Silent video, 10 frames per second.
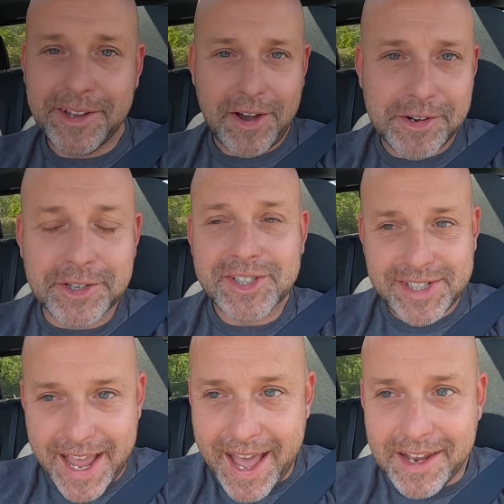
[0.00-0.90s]

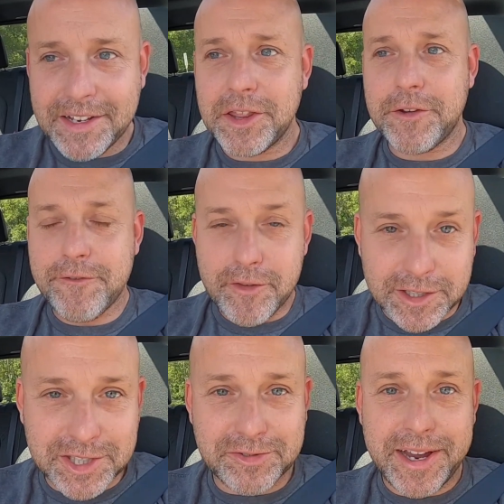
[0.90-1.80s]
understand the
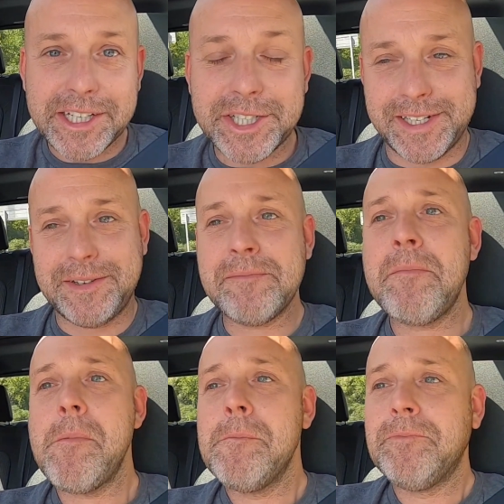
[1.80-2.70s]

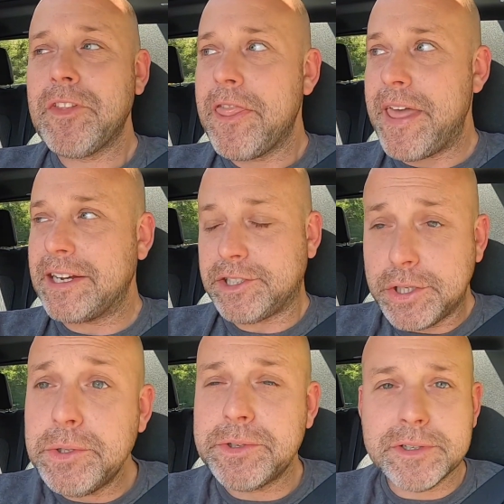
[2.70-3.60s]
frustration that
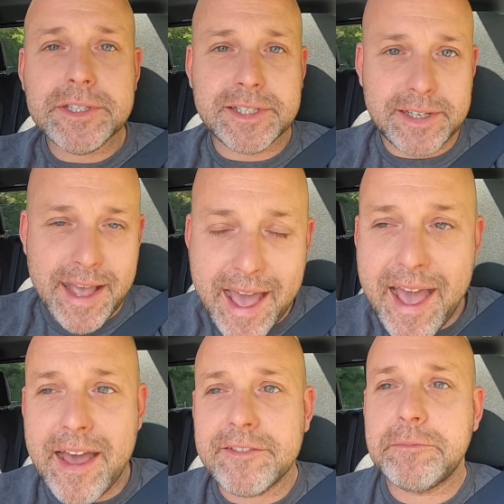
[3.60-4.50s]
tuners
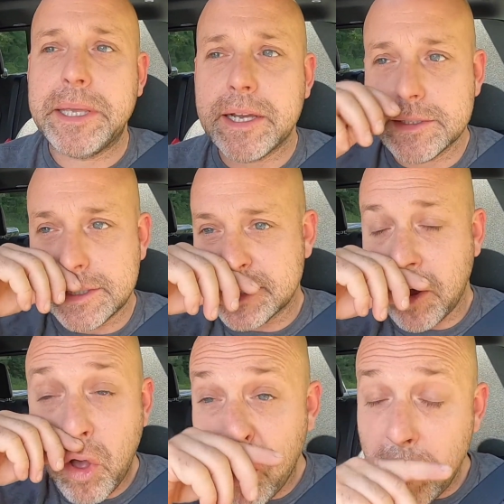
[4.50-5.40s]
have, because it's
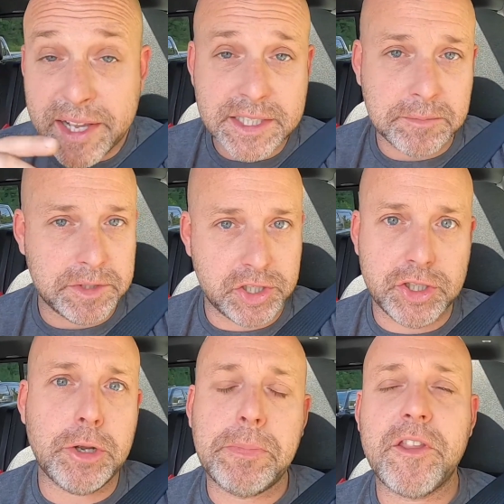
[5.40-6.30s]
always some
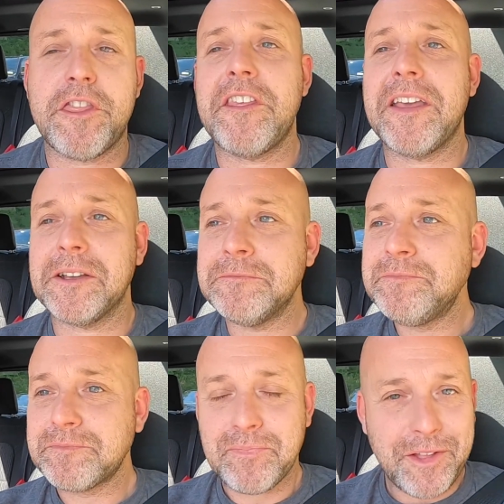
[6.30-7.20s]
stupid thing
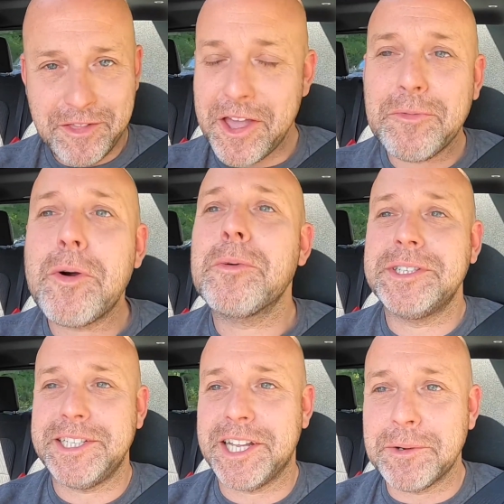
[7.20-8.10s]
like what we're
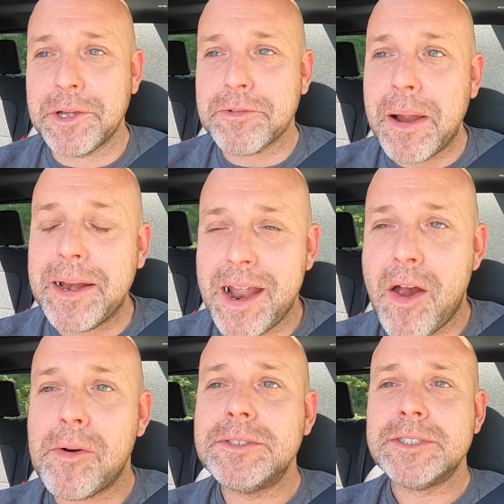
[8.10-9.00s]
dealing with right now.